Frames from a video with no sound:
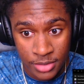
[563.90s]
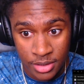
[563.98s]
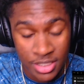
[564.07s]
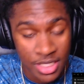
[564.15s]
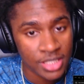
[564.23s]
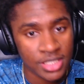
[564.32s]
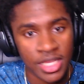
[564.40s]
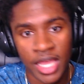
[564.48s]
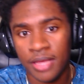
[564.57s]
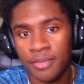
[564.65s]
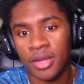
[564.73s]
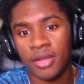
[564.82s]
It's
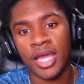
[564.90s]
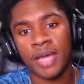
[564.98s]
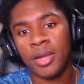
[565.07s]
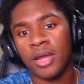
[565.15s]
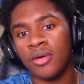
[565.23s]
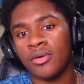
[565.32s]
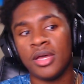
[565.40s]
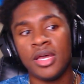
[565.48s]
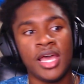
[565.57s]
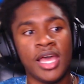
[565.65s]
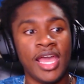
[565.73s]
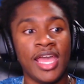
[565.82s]
insane, bro. Like, bro,
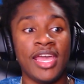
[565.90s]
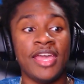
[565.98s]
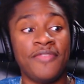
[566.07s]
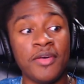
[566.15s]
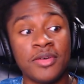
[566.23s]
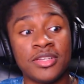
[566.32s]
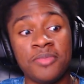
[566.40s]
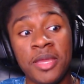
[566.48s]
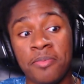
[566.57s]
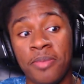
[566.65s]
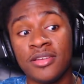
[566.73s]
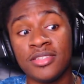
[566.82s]
and if it was me
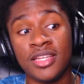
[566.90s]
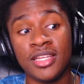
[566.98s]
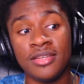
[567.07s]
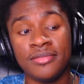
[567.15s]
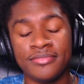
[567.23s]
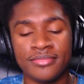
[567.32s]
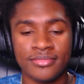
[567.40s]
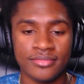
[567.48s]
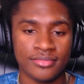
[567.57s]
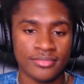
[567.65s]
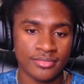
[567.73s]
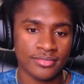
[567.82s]
personally,
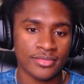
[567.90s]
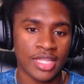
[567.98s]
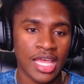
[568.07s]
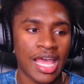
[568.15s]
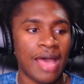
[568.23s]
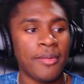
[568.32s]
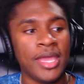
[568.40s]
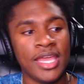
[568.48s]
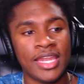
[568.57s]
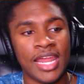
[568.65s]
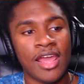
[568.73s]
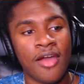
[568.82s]
I
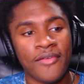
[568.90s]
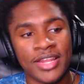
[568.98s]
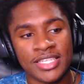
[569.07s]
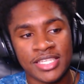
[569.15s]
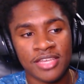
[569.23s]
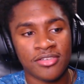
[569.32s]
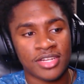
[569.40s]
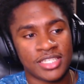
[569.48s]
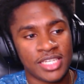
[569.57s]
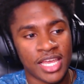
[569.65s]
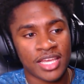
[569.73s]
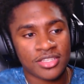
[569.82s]
mean, they already send you the
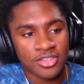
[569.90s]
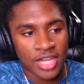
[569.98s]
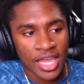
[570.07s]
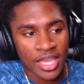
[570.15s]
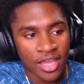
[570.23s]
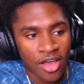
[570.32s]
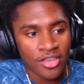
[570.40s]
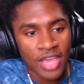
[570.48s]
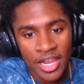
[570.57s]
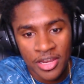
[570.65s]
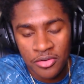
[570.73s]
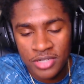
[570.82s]
check, so like, all you
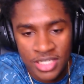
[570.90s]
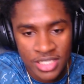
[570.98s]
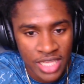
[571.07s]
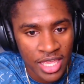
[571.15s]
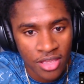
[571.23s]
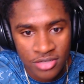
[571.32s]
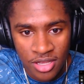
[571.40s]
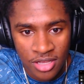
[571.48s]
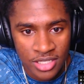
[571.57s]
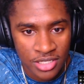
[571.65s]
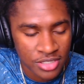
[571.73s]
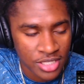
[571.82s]
gotta do is just sing your
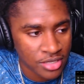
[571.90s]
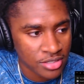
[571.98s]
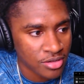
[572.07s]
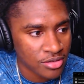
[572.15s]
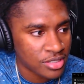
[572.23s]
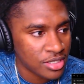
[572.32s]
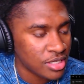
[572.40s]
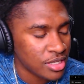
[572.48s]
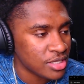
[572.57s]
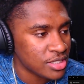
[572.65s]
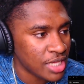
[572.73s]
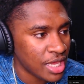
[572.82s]
songs that you say you're
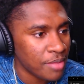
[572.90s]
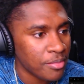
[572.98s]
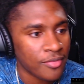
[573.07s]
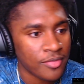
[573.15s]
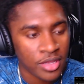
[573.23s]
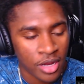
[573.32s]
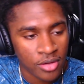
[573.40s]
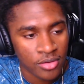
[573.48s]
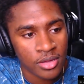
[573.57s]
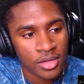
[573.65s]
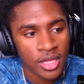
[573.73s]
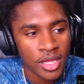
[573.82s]
gonna sing, but you know,
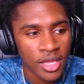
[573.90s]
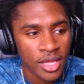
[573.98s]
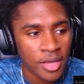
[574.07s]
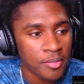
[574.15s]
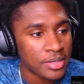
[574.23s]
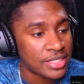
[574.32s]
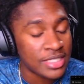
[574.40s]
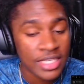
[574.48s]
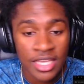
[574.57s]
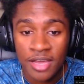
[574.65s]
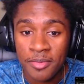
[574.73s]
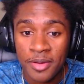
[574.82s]
but
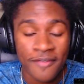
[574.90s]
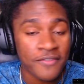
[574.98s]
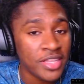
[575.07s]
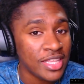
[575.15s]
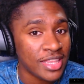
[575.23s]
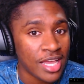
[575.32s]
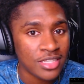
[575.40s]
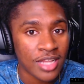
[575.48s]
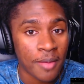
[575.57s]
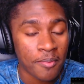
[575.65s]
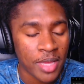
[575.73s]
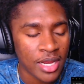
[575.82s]
still, bro, 50,000
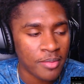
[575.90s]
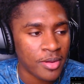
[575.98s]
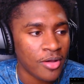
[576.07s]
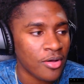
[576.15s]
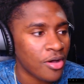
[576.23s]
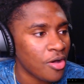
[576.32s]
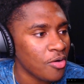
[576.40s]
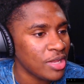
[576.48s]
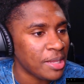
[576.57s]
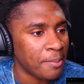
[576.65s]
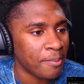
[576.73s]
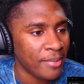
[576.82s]
a minute, bro.
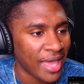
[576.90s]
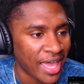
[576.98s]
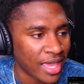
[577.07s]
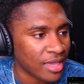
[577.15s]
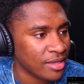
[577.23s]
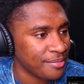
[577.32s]
Holy mac!